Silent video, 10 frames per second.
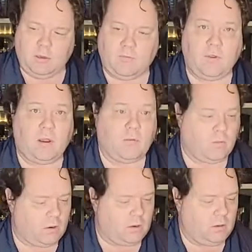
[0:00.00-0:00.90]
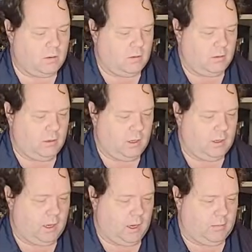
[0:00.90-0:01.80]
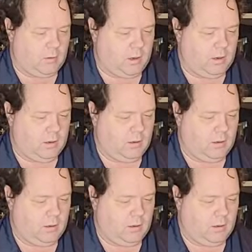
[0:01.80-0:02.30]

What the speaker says: Infinity War, Endgame, right?